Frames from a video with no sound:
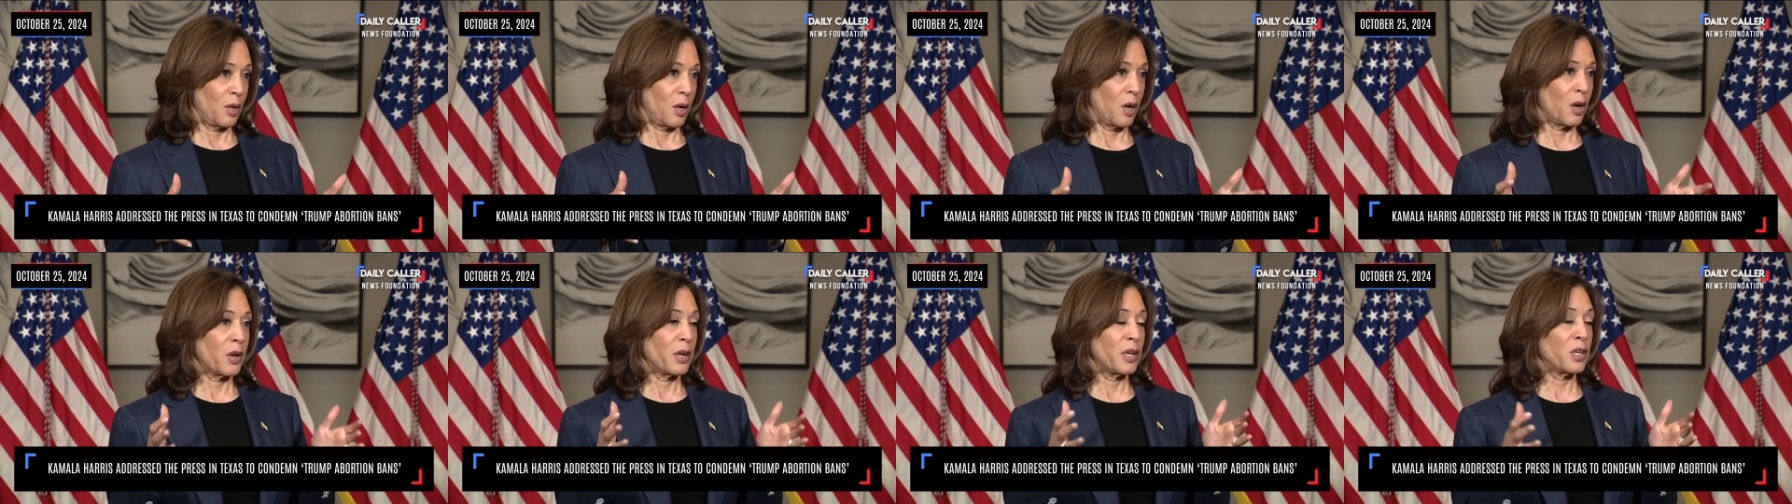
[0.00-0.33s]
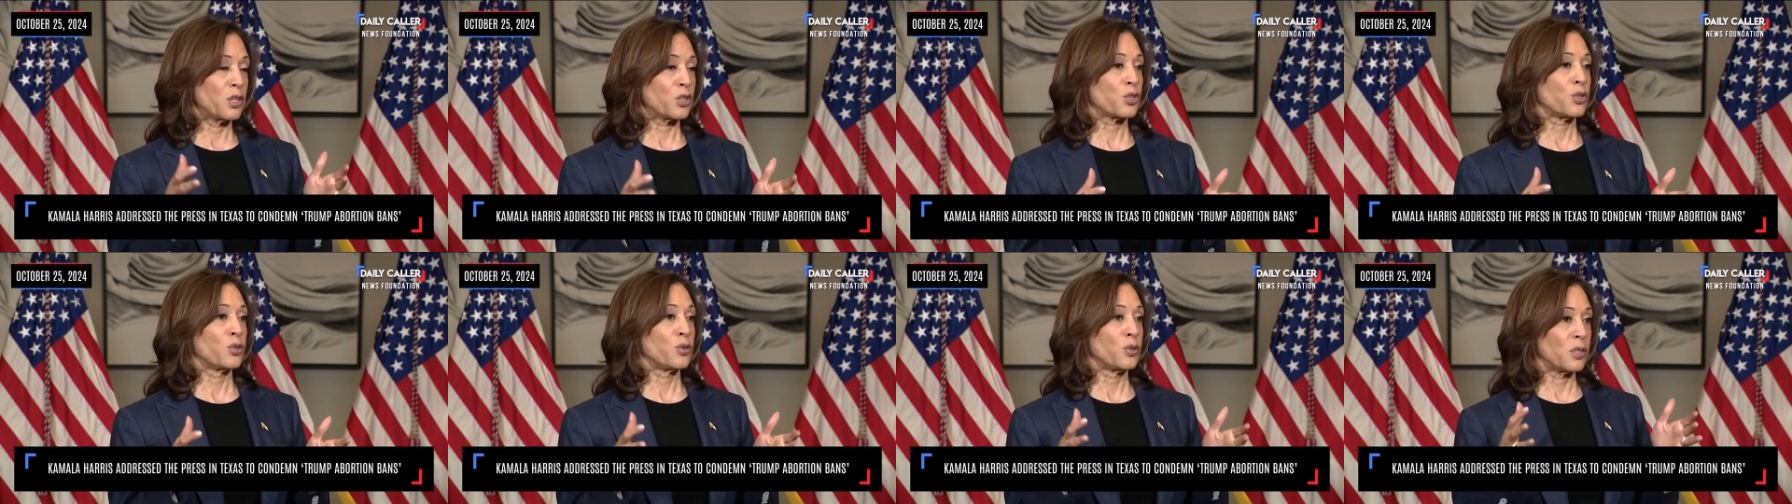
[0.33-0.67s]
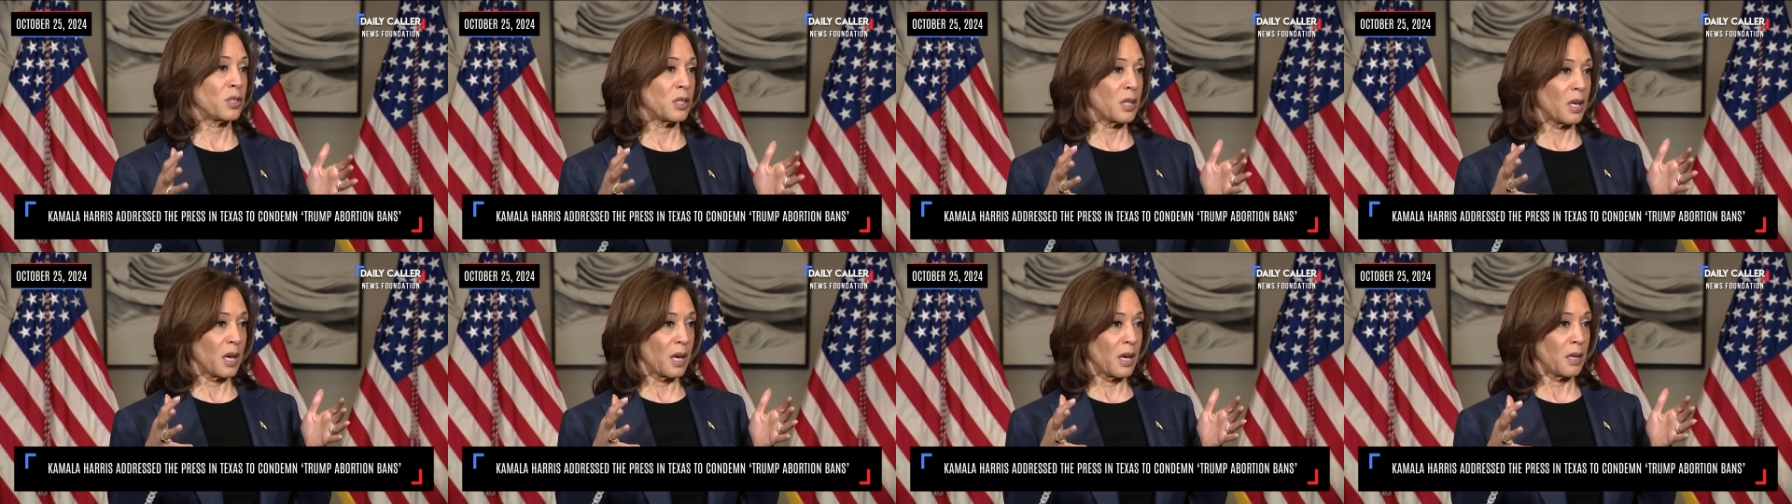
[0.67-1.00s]
are issues
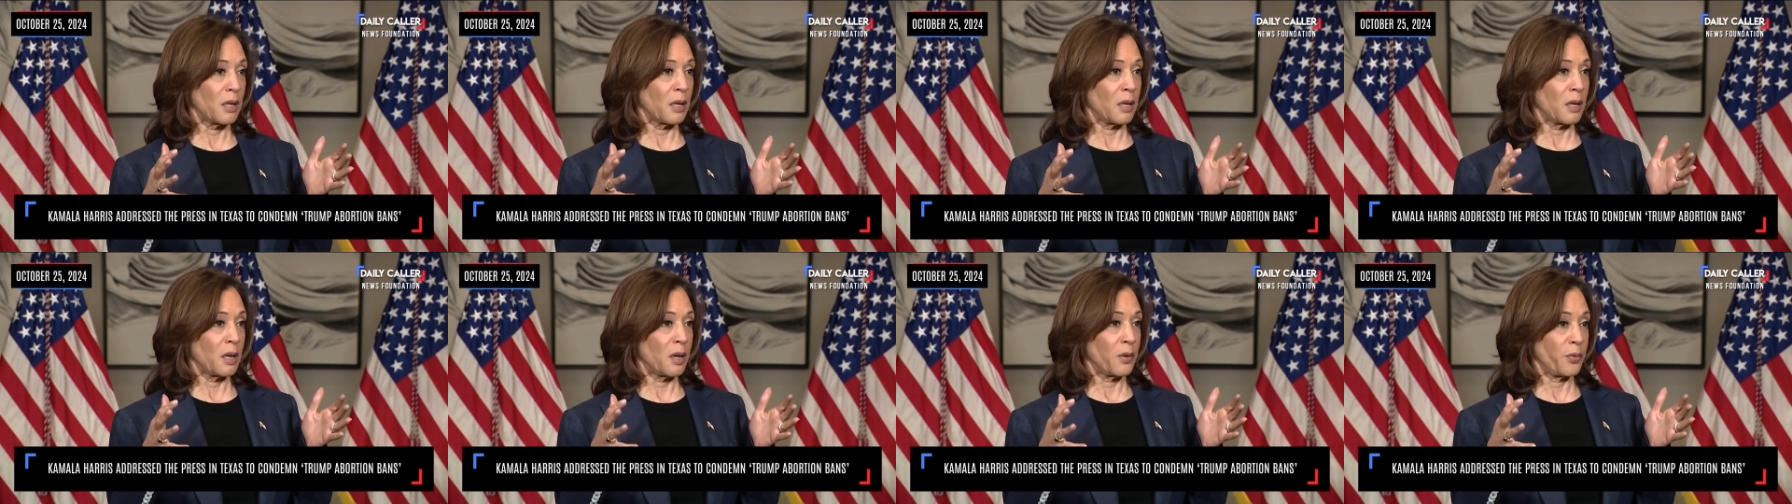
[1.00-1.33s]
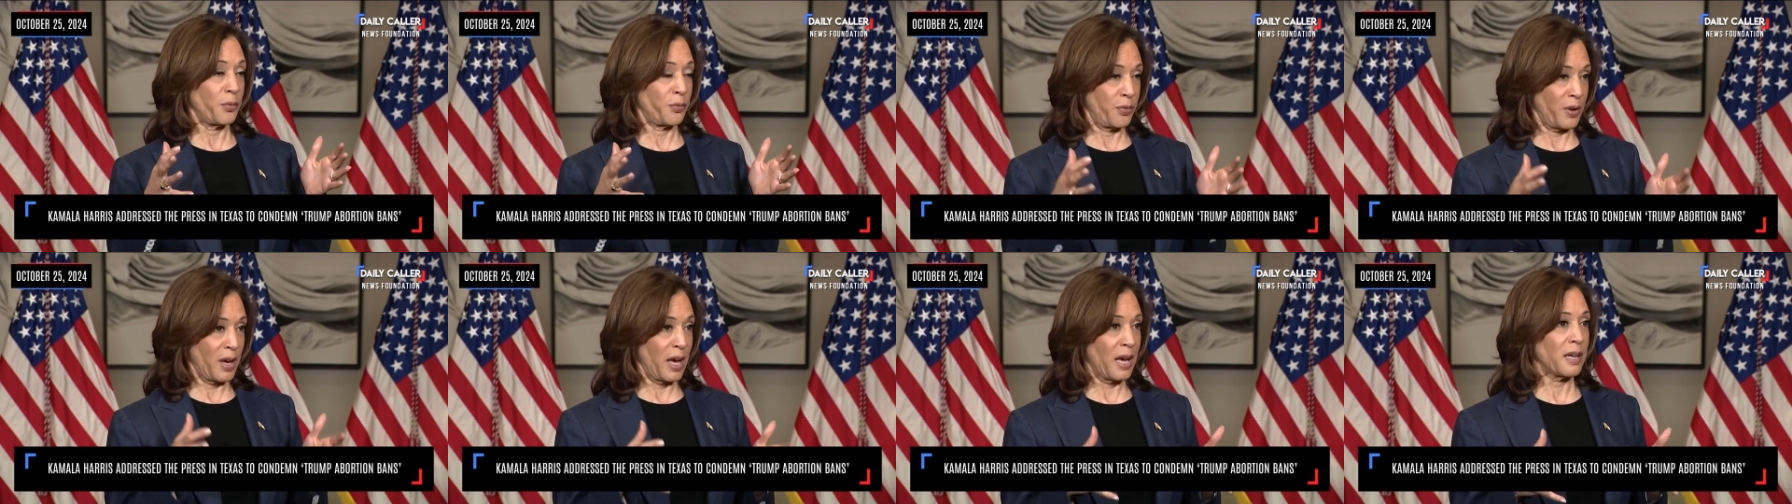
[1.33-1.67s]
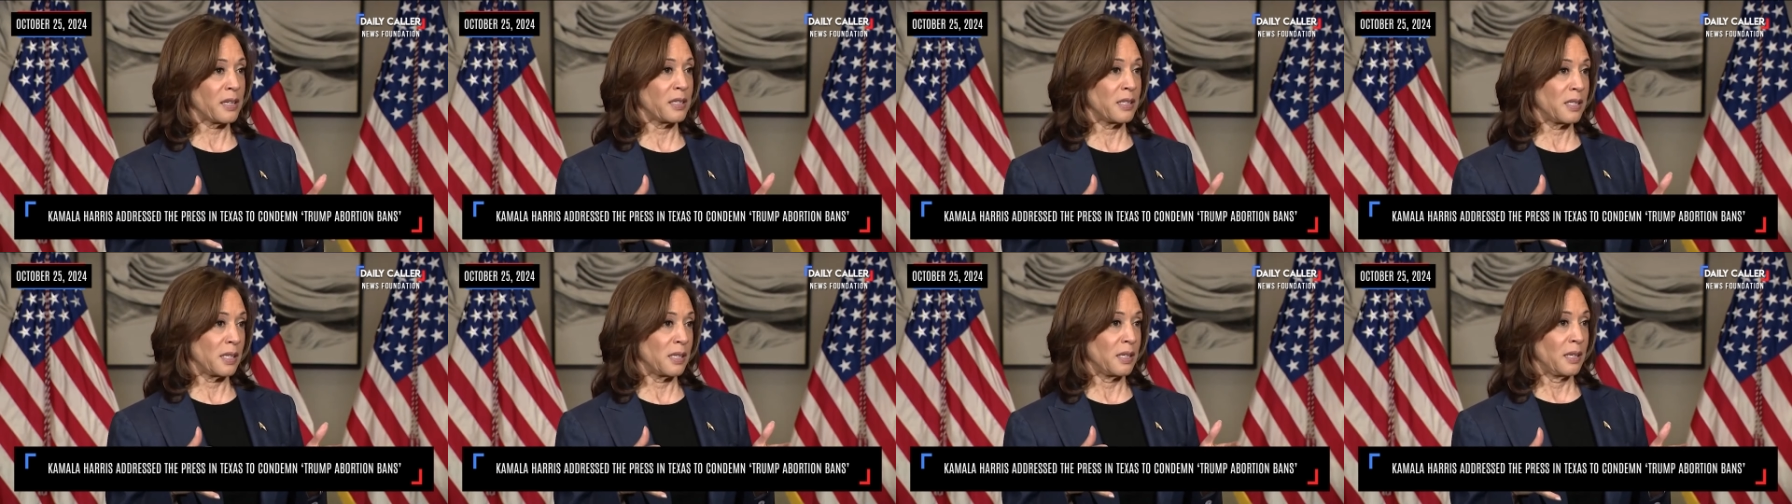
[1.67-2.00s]
that
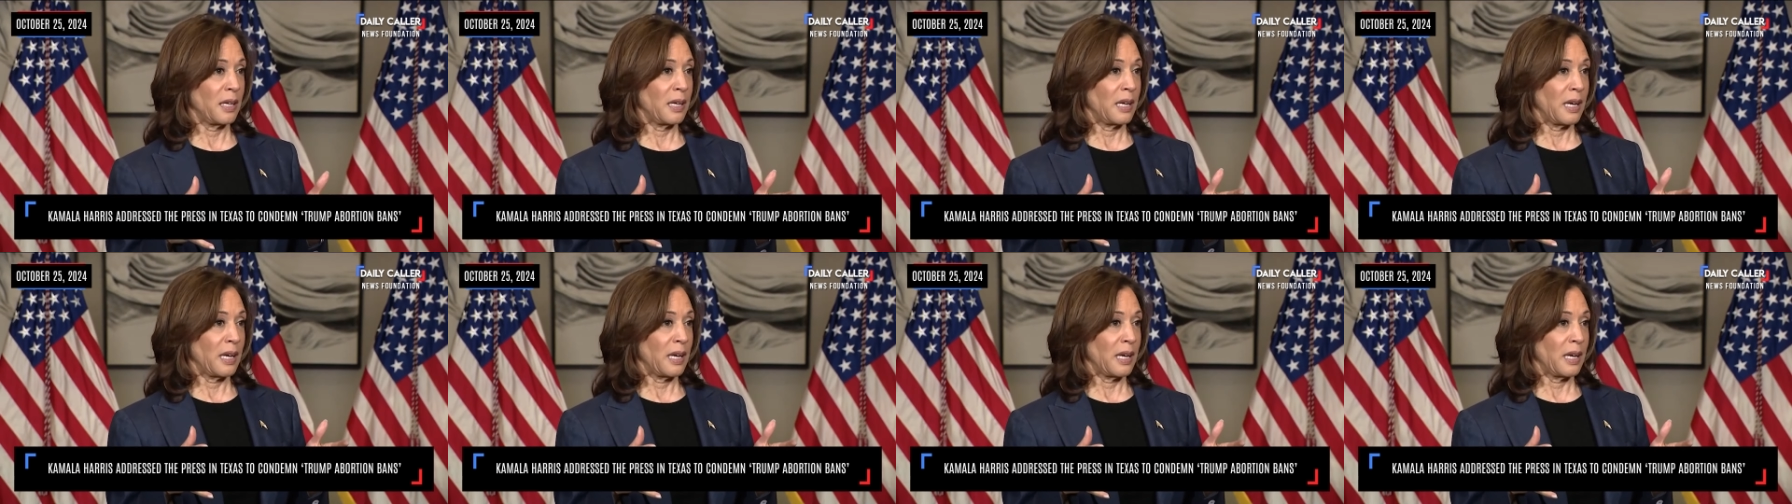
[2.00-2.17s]
affect